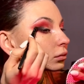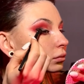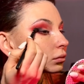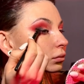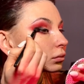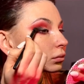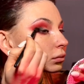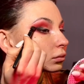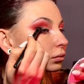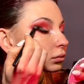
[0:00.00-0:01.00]
easier to
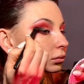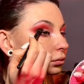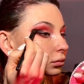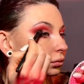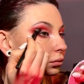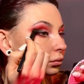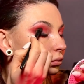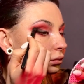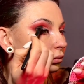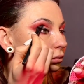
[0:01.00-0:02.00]
blend after.
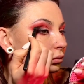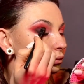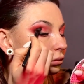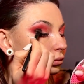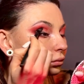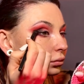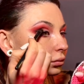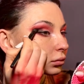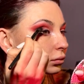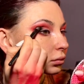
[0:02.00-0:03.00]
And apply
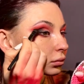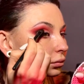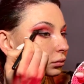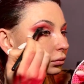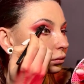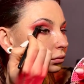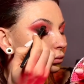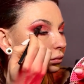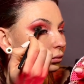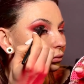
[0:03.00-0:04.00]
pigment only on
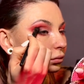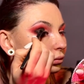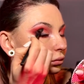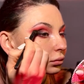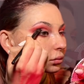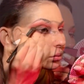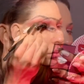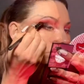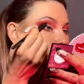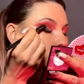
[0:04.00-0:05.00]
one corner
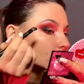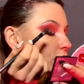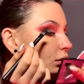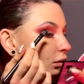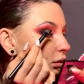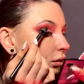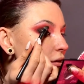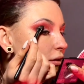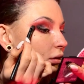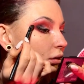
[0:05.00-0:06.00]
of your brush.
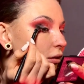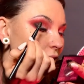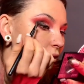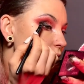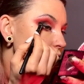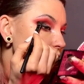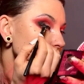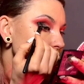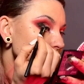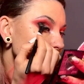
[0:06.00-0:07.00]
It will help
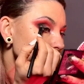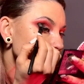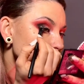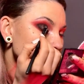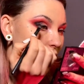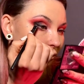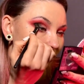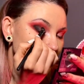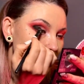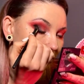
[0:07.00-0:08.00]
you a lot
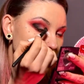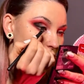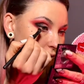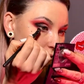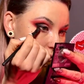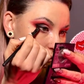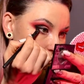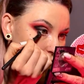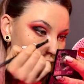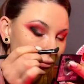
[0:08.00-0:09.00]
to blend it
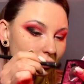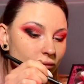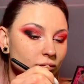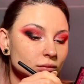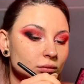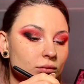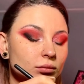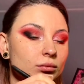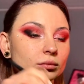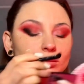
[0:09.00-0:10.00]
all together after.